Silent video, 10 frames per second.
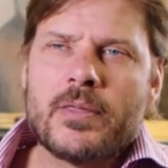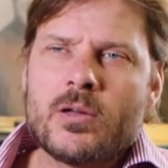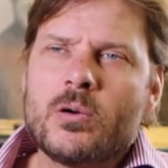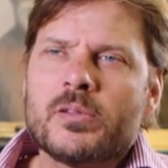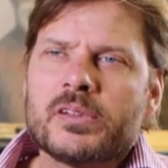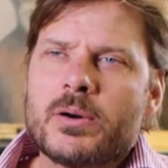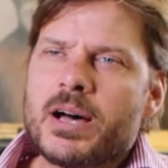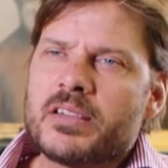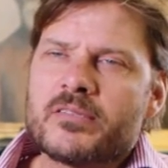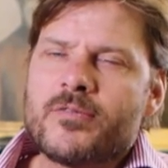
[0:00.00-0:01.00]
they also
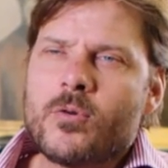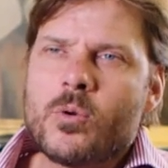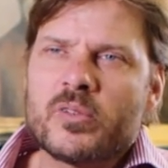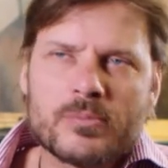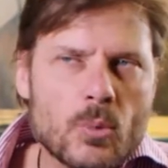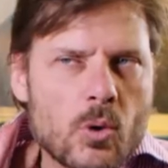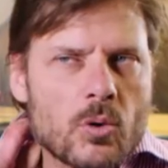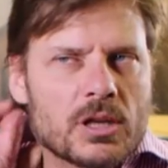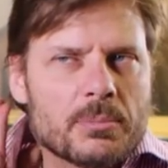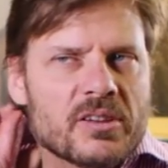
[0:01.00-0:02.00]
asked for
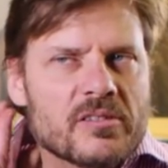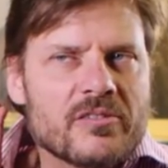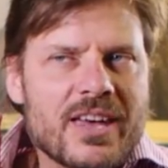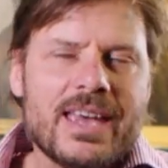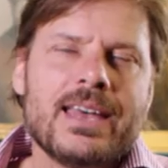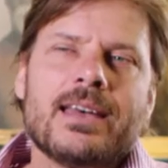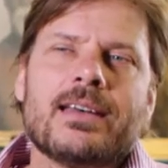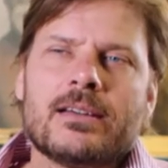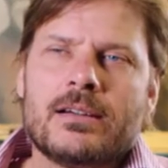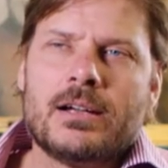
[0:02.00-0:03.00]
small clippings of hair.